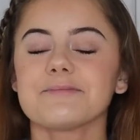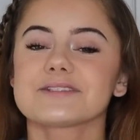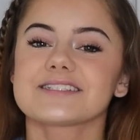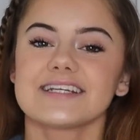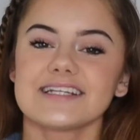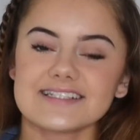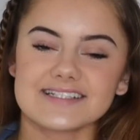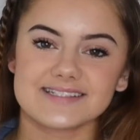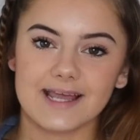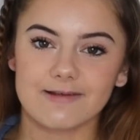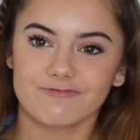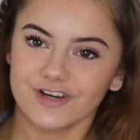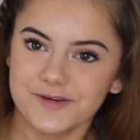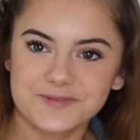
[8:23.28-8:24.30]
am still in the
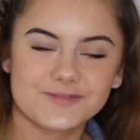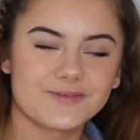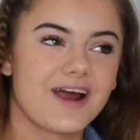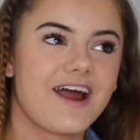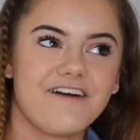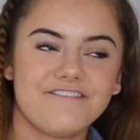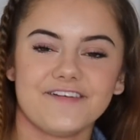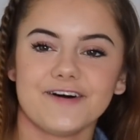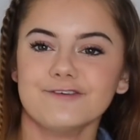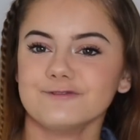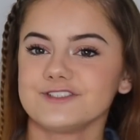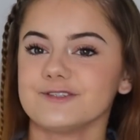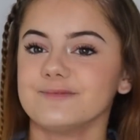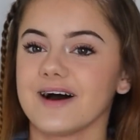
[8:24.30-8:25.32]
same room as where I
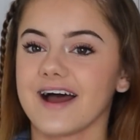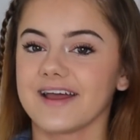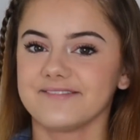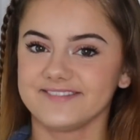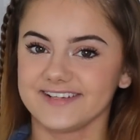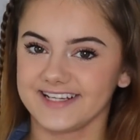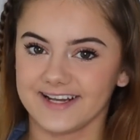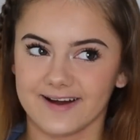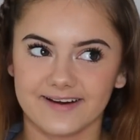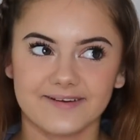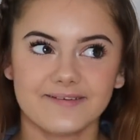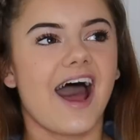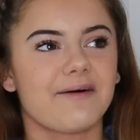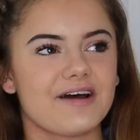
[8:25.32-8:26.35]
filmed my
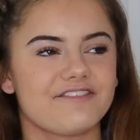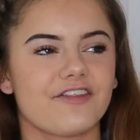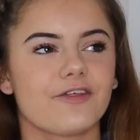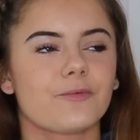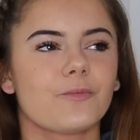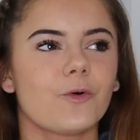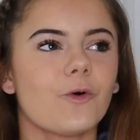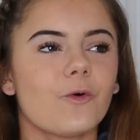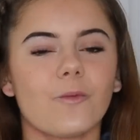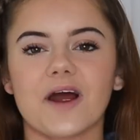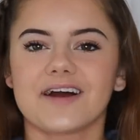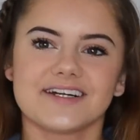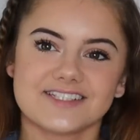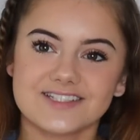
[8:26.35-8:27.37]
video. However, the wall
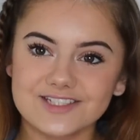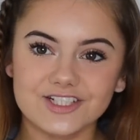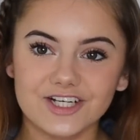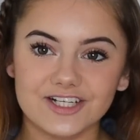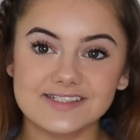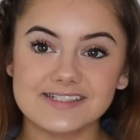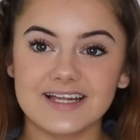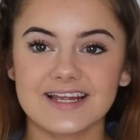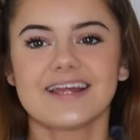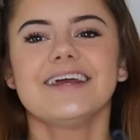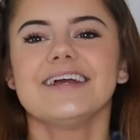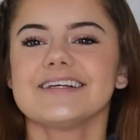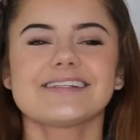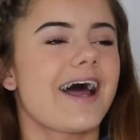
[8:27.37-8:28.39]
where I stood
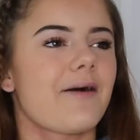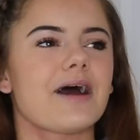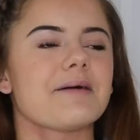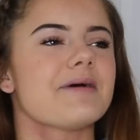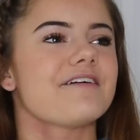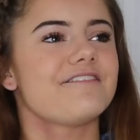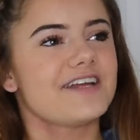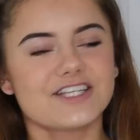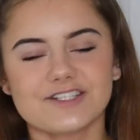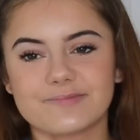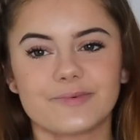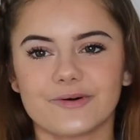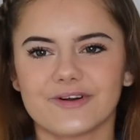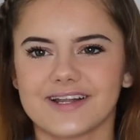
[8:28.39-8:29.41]
is now where my
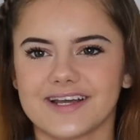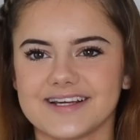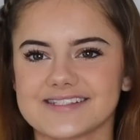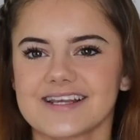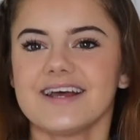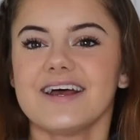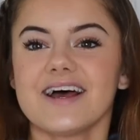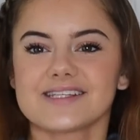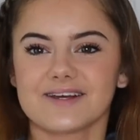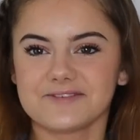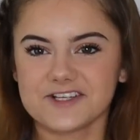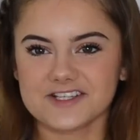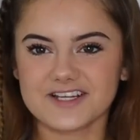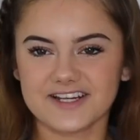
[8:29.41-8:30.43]
vision board is. So
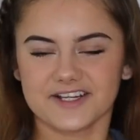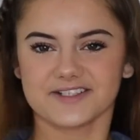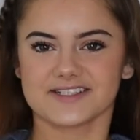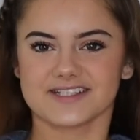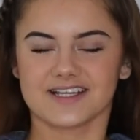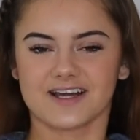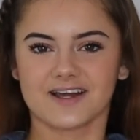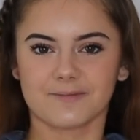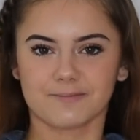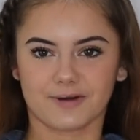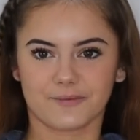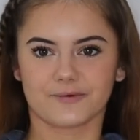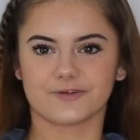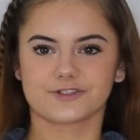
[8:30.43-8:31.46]
I'm just gonna use
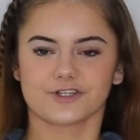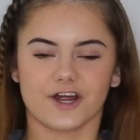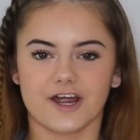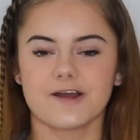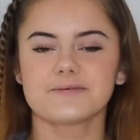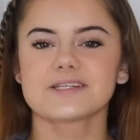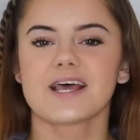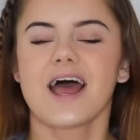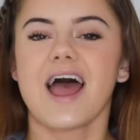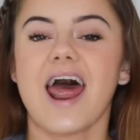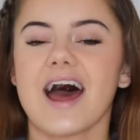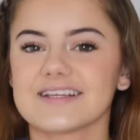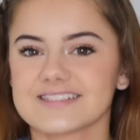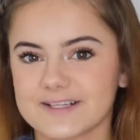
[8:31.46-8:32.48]
my wardrobes
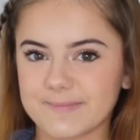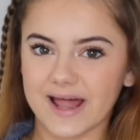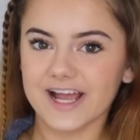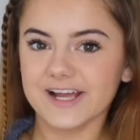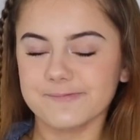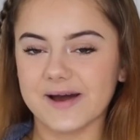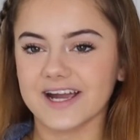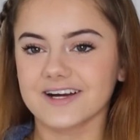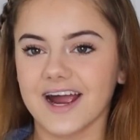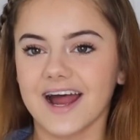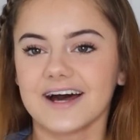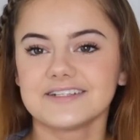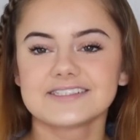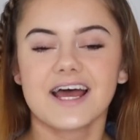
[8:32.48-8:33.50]
as the blank
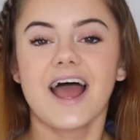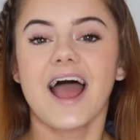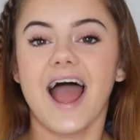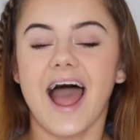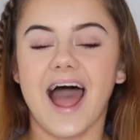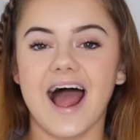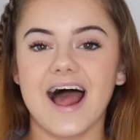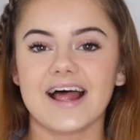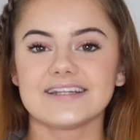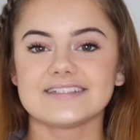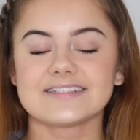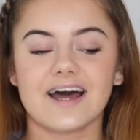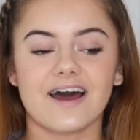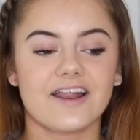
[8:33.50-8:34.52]
background.
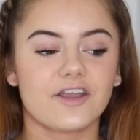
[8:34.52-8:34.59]
And